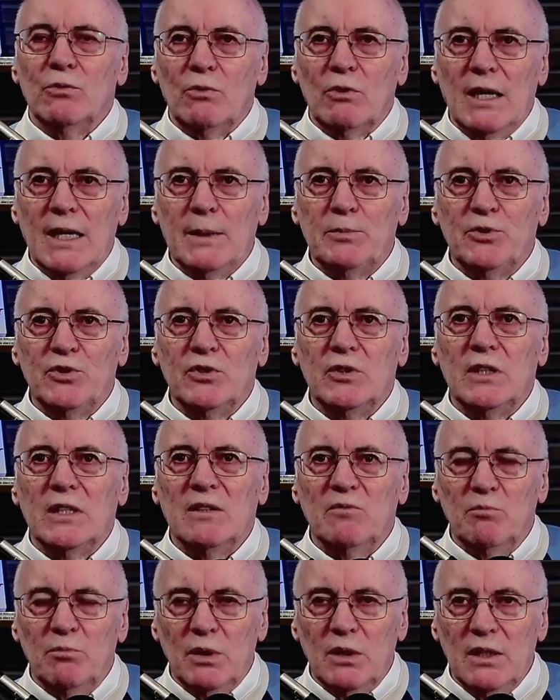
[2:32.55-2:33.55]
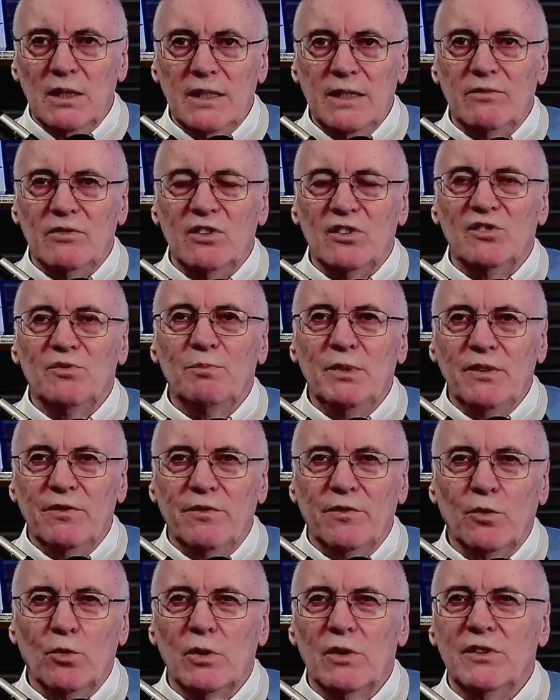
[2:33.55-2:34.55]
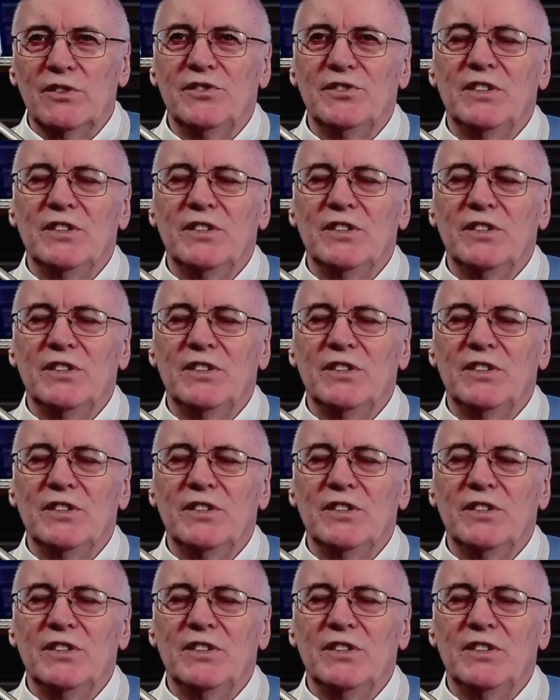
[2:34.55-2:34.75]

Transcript: rapture of believers before the